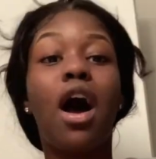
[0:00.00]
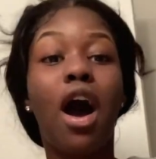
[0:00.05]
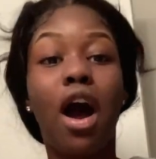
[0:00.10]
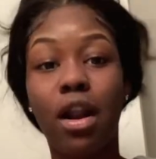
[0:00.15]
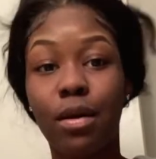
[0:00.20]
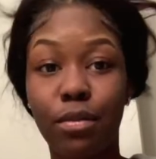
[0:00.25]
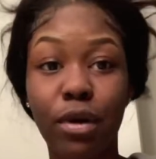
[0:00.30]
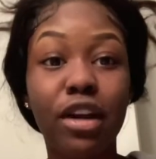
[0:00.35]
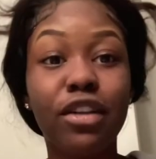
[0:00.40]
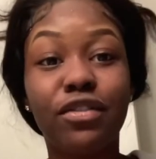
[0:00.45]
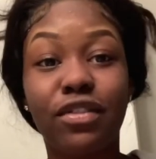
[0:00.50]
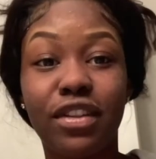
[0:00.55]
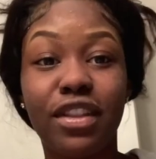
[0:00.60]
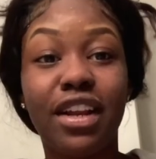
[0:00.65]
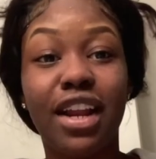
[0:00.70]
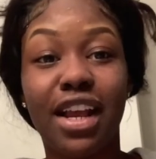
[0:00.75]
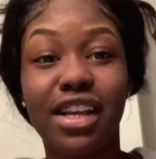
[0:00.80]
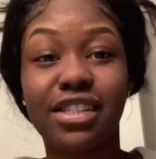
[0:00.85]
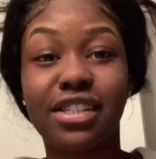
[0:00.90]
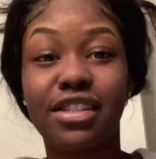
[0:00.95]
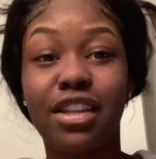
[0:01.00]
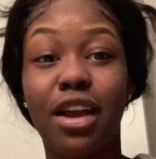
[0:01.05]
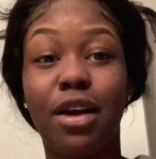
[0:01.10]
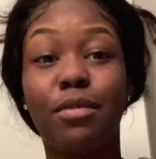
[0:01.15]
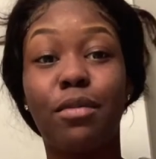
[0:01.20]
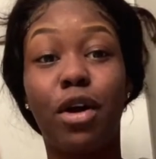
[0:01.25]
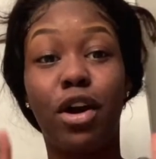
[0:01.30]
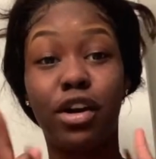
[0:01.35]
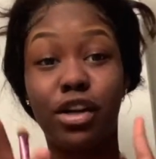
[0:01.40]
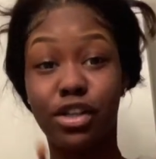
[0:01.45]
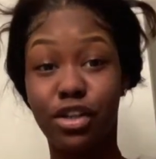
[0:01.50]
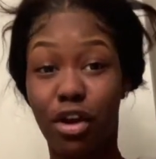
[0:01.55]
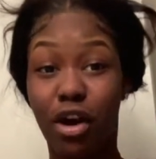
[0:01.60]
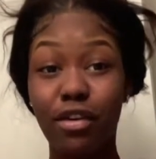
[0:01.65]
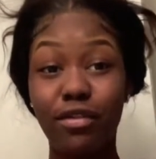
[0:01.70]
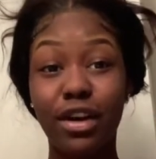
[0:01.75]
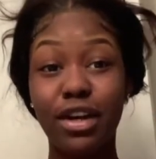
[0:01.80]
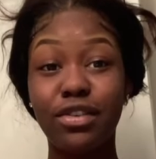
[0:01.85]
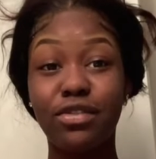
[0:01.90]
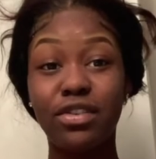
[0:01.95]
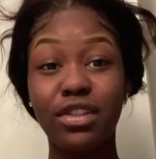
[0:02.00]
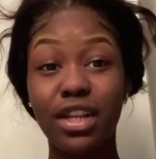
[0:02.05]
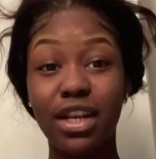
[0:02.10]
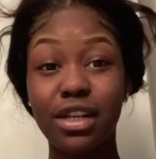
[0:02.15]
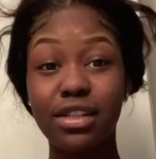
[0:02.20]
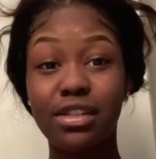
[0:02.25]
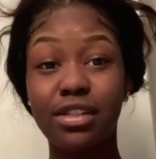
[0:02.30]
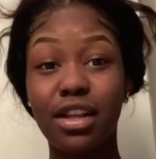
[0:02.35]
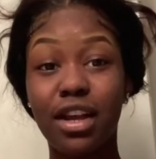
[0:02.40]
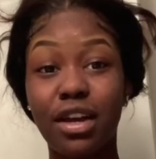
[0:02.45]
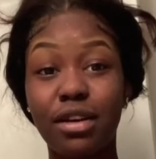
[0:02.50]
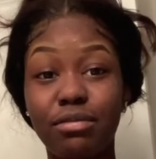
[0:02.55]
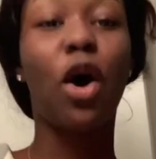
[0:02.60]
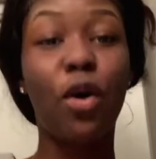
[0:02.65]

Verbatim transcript: I'm ready for the next step. Are y'all ready for the next step?